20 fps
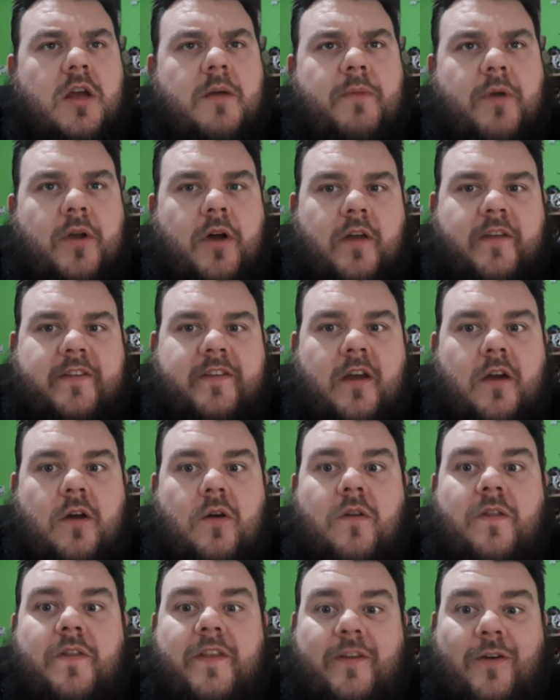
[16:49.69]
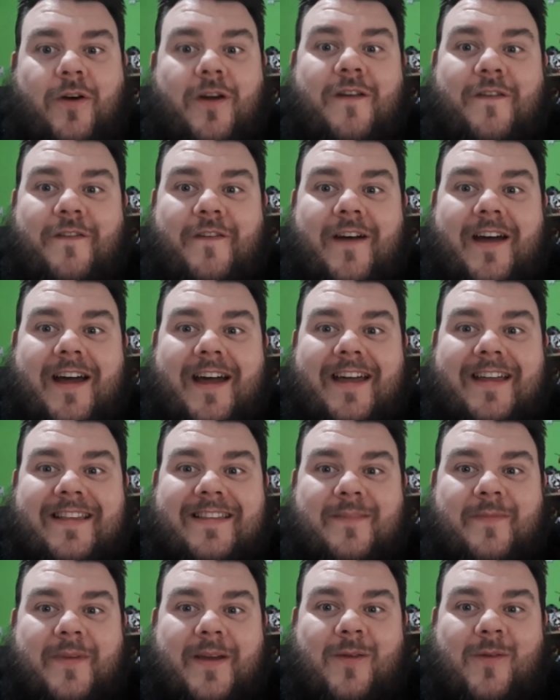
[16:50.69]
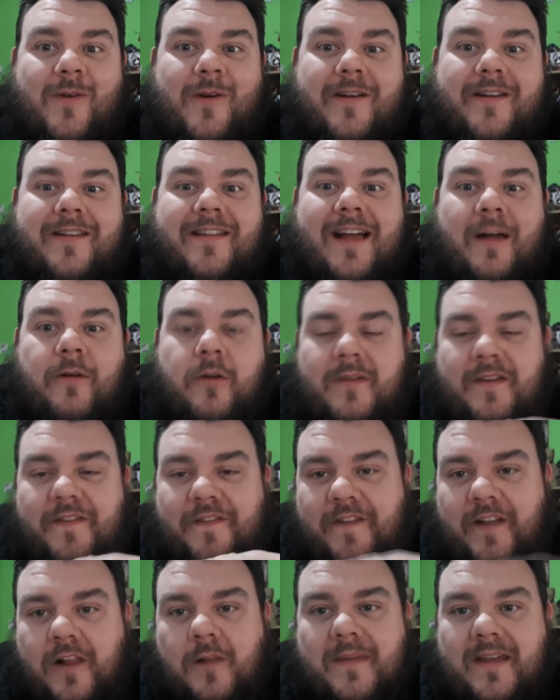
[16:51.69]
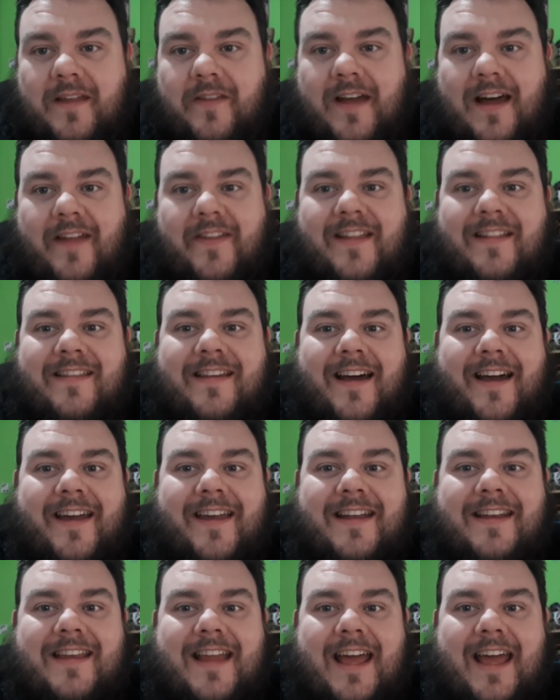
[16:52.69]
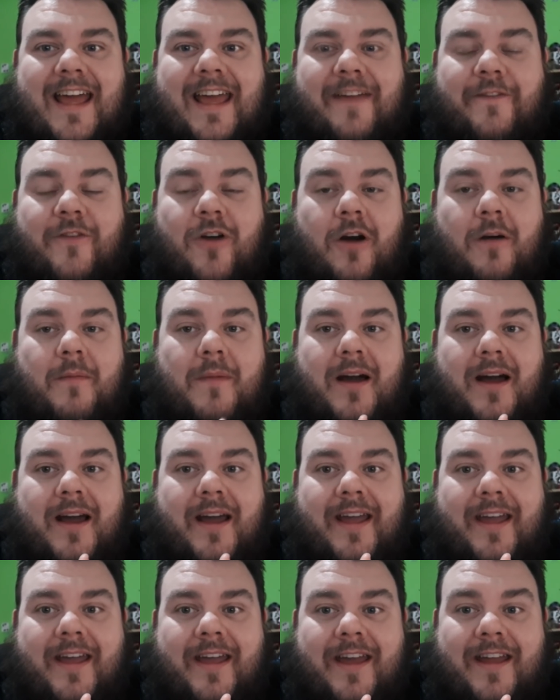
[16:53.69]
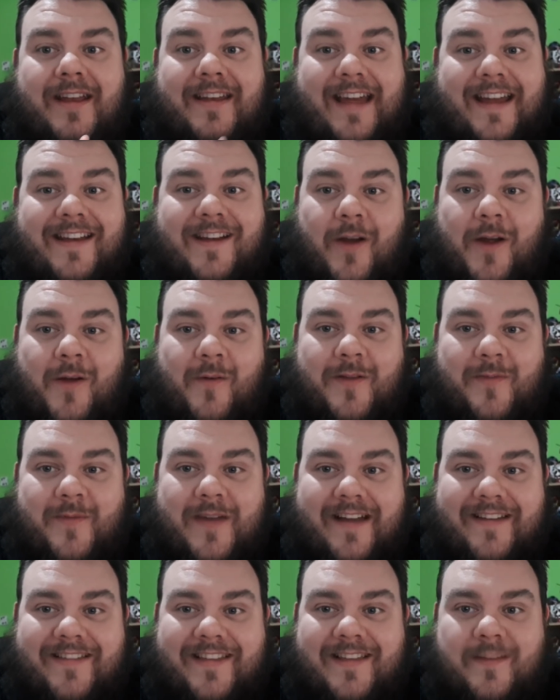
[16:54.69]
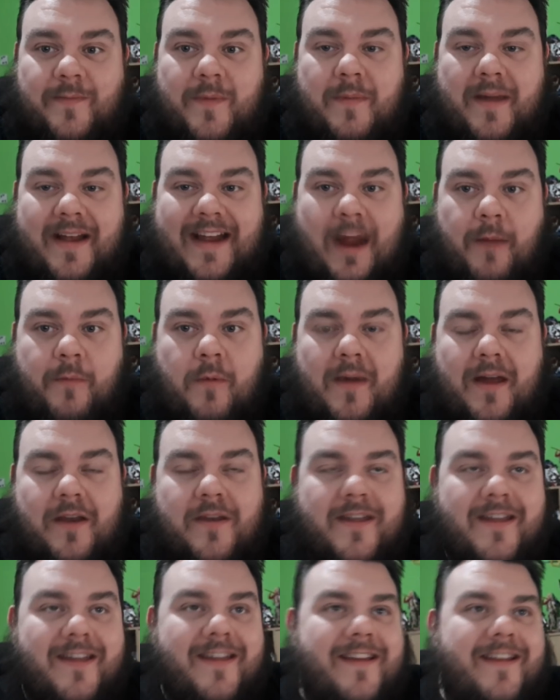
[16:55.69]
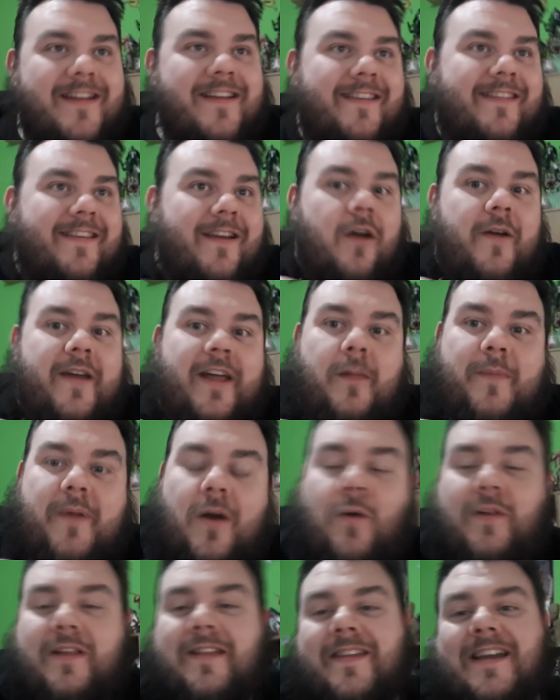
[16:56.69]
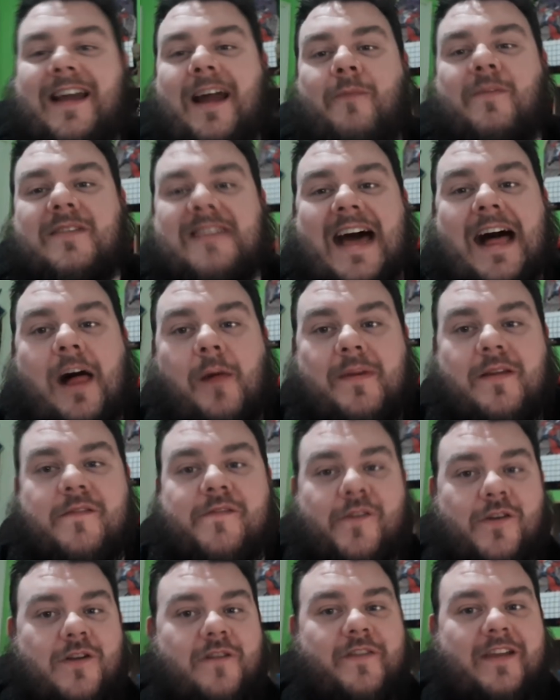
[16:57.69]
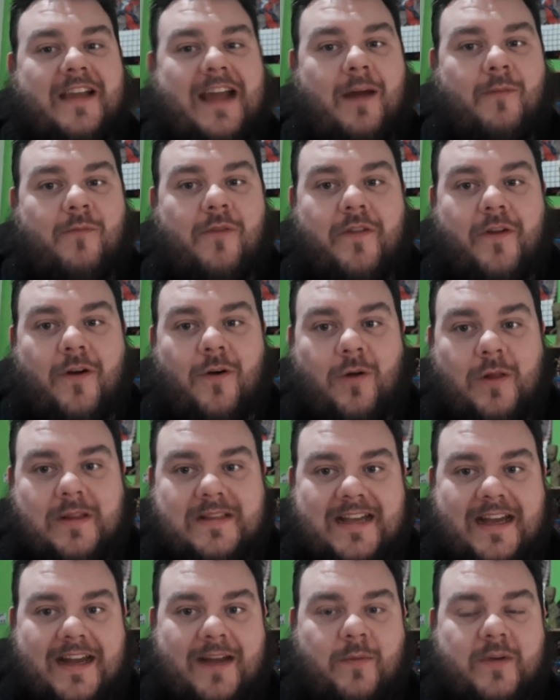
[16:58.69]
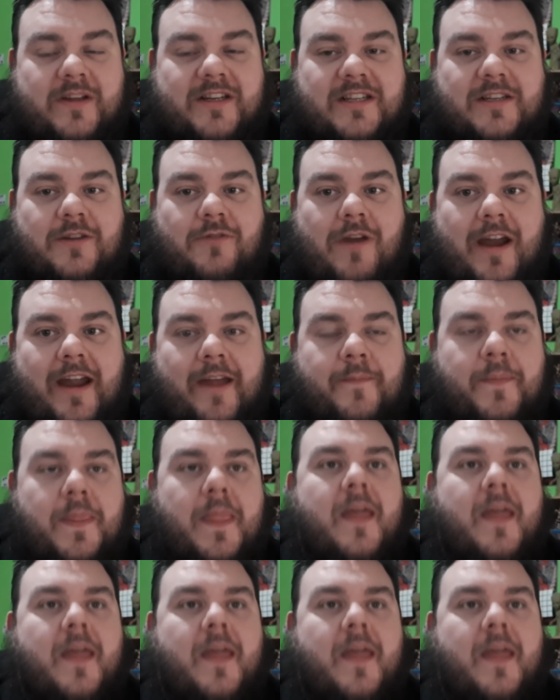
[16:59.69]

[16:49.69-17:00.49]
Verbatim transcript: But also, the Toy Fair is the big one. I'm going to be filming that the entire day. I've got my uh, dad going with me, actually, to be my cameraman. So he'll be holding the camera, so I'll be in front of the camera the whole time, which is great.